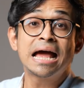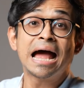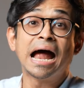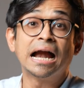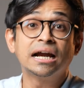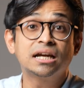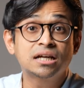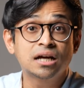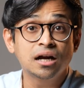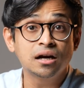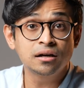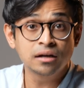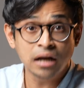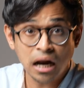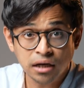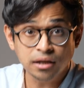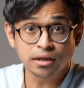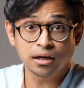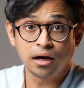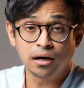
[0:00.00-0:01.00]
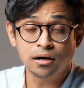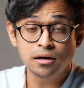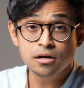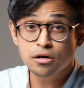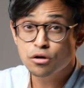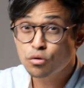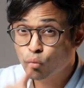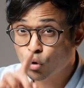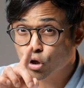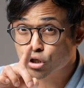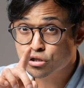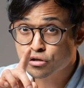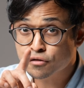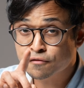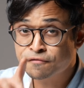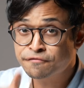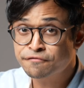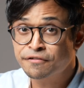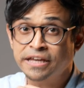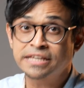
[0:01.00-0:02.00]
And Karnataka wants to
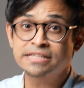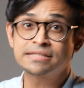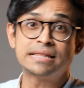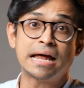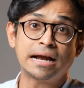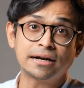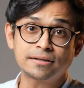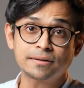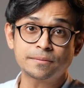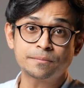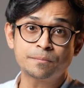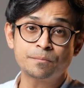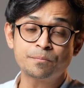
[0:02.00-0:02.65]
fix that.